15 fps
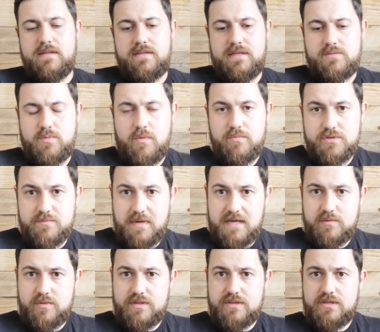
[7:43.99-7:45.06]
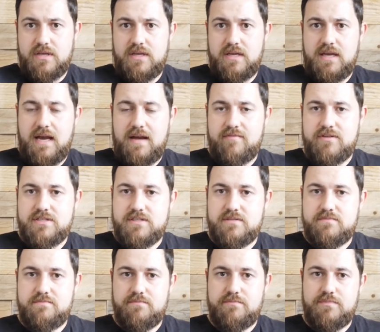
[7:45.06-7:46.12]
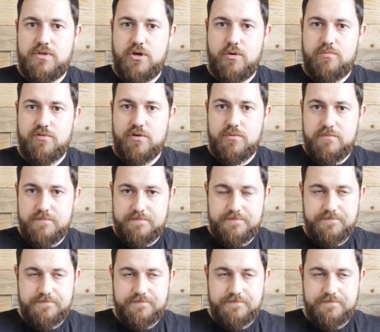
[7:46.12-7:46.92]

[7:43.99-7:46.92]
this one was made with the Harris Pure Brew.